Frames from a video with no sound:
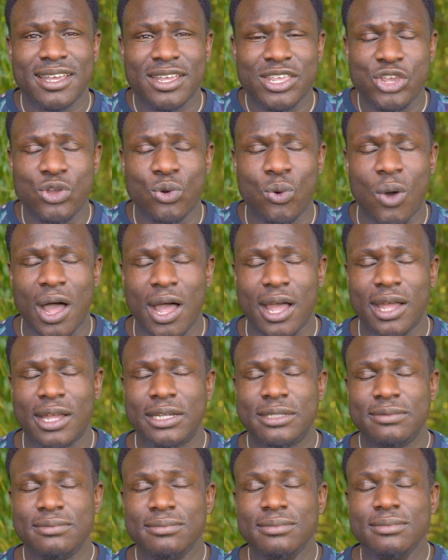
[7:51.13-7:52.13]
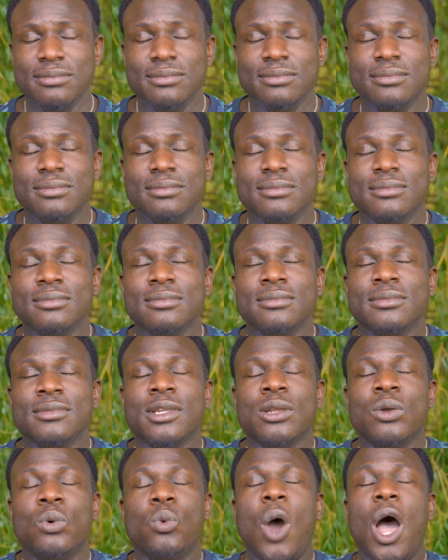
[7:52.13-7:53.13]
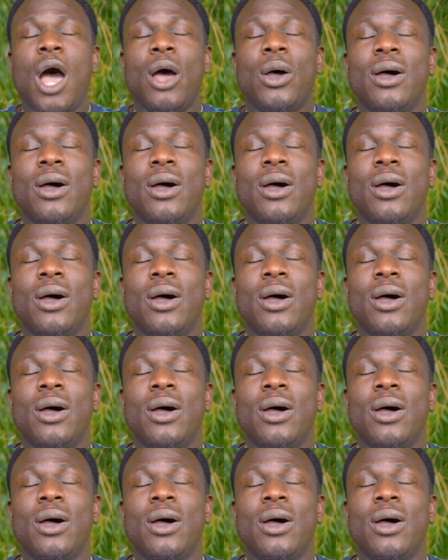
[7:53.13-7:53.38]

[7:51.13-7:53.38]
You are, woo!